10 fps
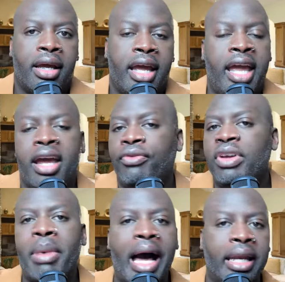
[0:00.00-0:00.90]

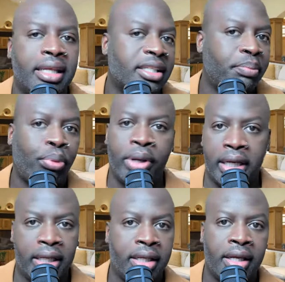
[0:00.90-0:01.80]
Everybody is
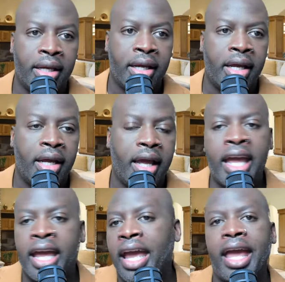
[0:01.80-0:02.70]
pretty.
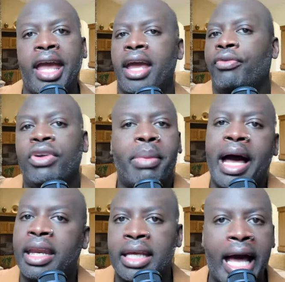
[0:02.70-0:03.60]
And
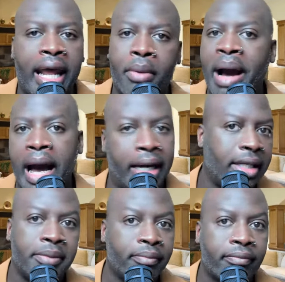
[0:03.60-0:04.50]
everybody got a
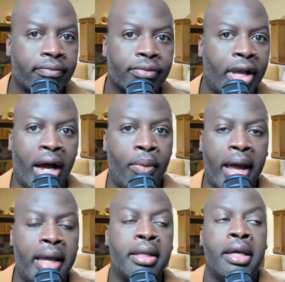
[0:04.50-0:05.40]
body, all
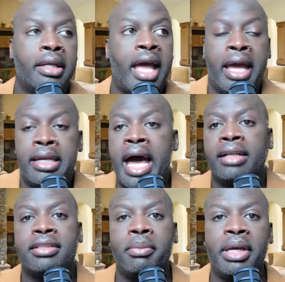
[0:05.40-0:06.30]
right? And
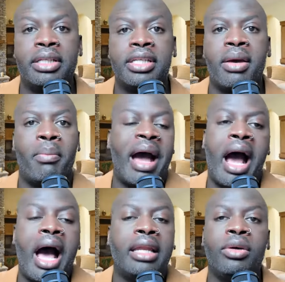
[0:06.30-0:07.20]
not to mention, by
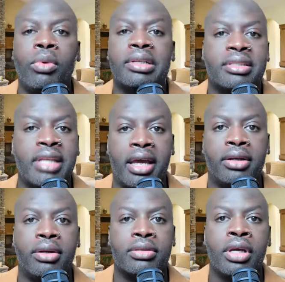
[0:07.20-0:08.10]
Hollywood
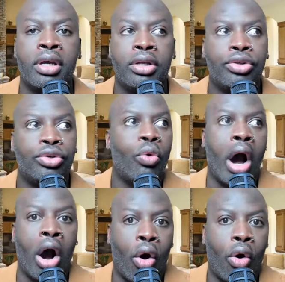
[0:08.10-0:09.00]
standards, you
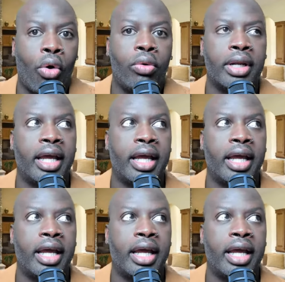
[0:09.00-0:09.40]
old